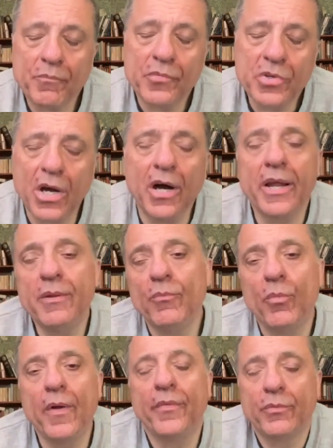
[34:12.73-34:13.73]

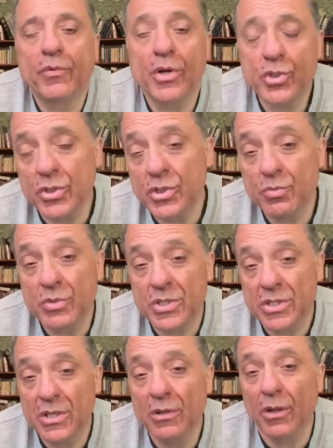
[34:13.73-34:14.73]
time when the Russians were
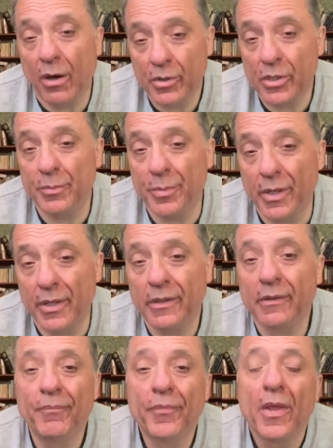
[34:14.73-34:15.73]
still occupying
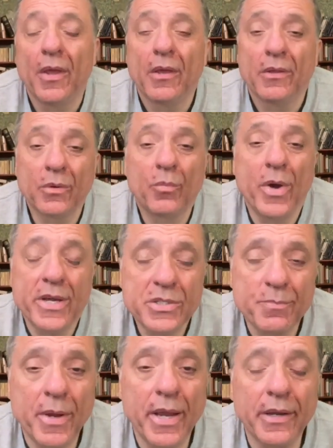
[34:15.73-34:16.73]
the
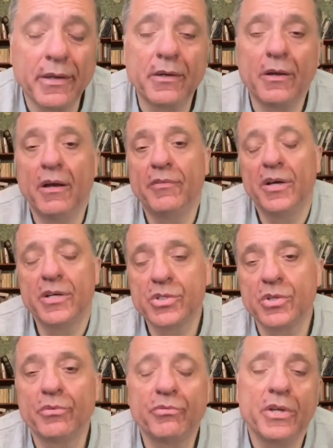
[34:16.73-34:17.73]
West Bank of
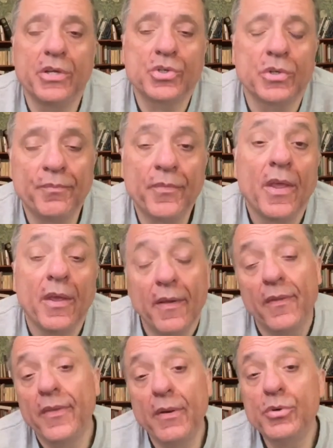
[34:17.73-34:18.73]
Kherson region,
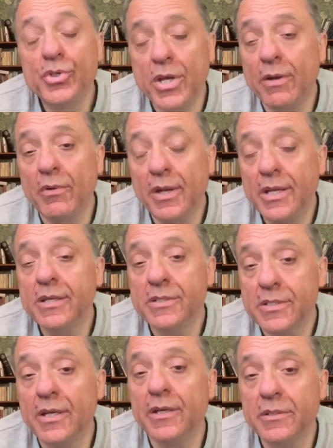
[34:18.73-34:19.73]
they were generally
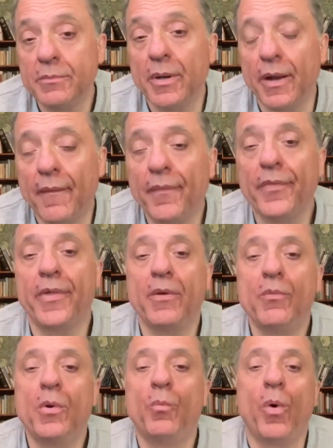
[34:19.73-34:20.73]
concerned about. They
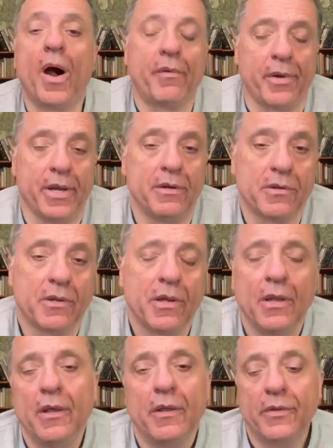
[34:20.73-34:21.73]
were worried
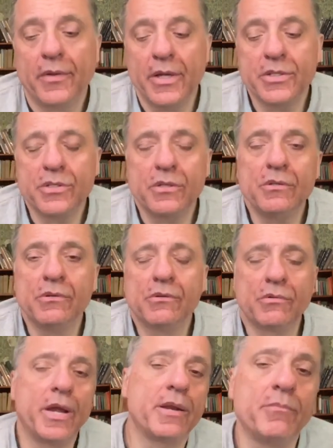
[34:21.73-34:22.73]
that
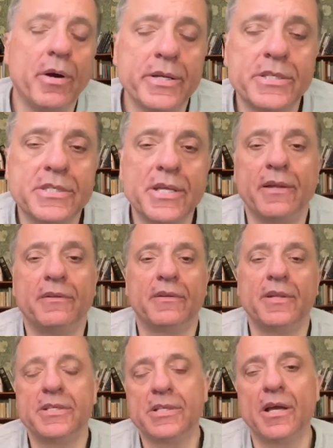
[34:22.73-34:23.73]
Ukraine might send
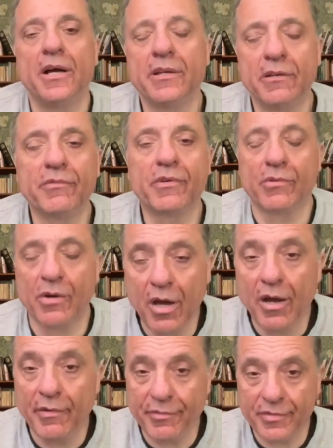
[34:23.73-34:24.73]
these kind of
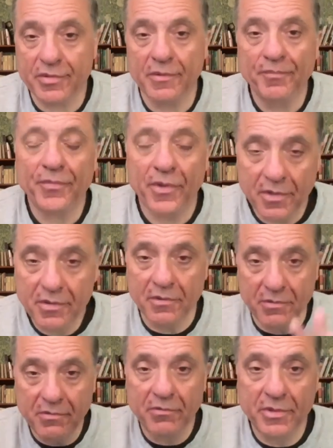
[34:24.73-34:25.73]
craft
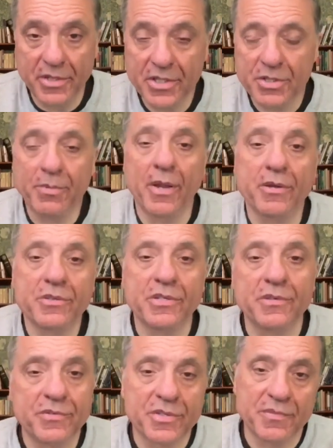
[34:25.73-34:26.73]
with
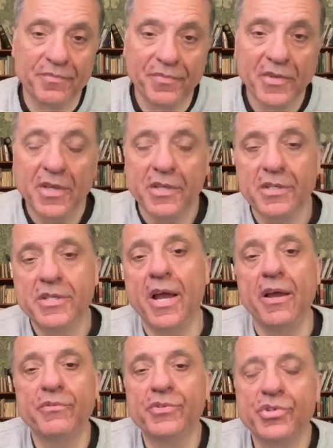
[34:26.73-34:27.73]
explosives
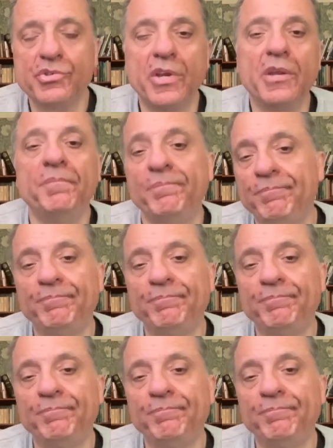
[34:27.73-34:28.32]
downstream